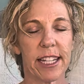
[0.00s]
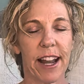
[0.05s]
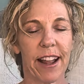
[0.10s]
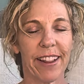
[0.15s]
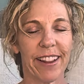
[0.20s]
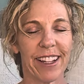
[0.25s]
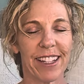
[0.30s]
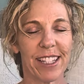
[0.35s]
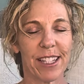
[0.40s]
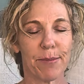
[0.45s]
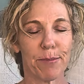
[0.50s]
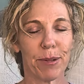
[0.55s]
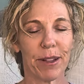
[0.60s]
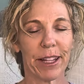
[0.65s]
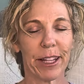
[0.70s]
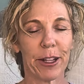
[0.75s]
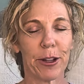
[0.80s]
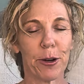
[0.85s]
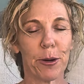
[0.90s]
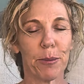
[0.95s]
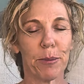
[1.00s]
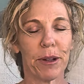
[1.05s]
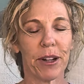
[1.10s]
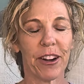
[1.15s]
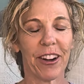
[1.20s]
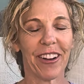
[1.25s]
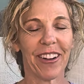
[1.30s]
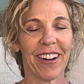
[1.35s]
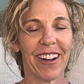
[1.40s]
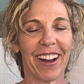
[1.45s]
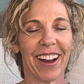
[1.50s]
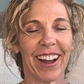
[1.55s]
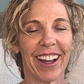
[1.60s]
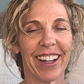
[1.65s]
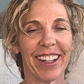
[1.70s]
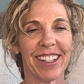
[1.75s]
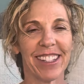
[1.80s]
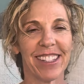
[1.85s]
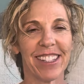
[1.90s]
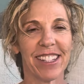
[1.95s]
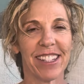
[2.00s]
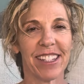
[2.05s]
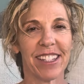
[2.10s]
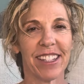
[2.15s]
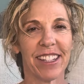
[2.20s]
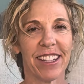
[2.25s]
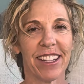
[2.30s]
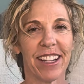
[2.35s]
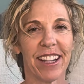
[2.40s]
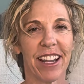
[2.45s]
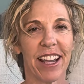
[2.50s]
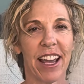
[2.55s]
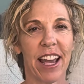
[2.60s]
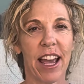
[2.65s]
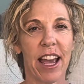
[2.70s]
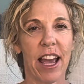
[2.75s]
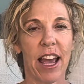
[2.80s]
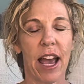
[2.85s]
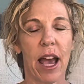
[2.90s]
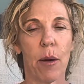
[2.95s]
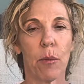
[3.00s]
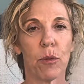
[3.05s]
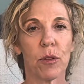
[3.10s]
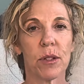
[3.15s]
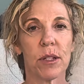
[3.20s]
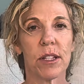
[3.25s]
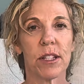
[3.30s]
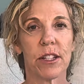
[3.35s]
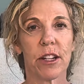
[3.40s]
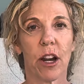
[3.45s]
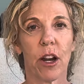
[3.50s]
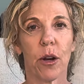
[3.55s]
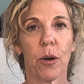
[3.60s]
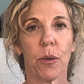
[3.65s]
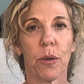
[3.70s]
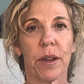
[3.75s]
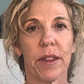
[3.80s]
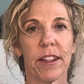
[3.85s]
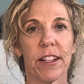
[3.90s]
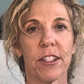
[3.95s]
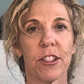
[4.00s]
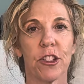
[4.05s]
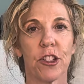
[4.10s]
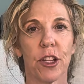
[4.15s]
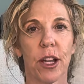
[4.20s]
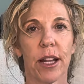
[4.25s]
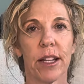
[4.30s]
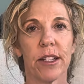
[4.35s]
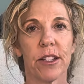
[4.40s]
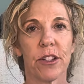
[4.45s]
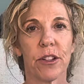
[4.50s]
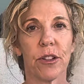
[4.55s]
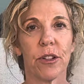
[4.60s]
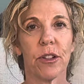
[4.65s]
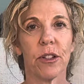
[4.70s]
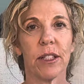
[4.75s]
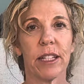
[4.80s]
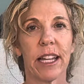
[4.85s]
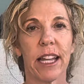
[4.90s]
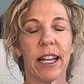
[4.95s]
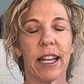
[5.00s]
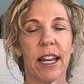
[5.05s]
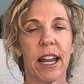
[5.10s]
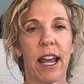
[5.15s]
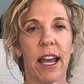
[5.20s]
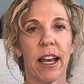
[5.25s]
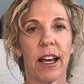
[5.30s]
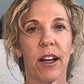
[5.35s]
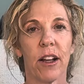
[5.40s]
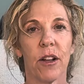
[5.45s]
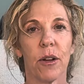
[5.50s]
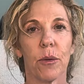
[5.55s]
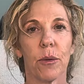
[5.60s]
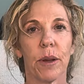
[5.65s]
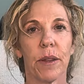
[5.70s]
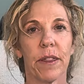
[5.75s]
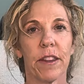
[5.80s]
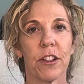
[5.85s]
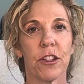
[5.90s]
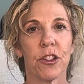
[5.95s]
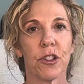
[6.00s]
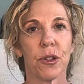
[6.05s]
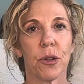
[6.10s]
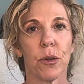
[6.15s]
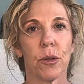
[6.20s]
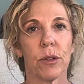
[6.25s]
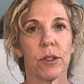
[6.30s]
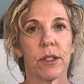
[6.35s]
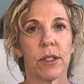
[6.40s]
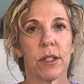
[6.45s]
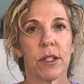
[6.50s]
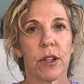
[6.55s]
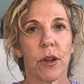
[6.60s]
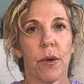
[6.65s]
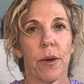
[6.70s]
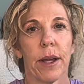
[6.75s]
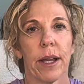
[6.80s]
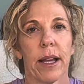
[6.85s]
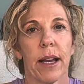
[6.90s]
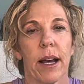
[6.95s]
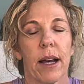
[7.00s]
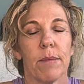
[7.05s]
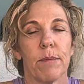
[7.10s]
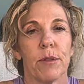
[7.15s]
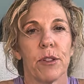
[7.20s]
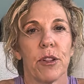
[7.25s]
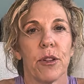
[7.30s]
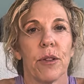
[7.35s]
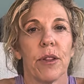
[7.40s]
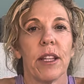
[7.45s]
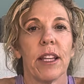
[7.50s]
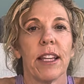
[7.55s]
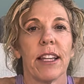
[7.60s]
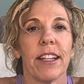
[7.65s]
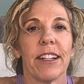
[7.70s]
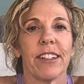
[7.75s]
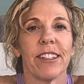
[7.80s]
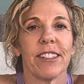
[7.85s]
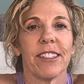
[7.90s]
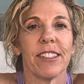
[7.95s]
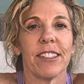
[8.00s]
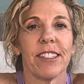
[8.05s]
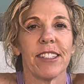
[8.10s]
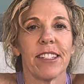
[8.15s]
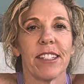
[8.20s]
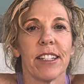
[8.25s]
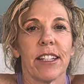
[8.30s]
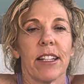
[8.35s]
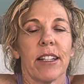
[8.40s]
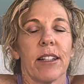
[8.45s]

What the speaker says: Now let's blink open our eyes, and we'll start with a gentle inhale with the shoulders going up to the ears,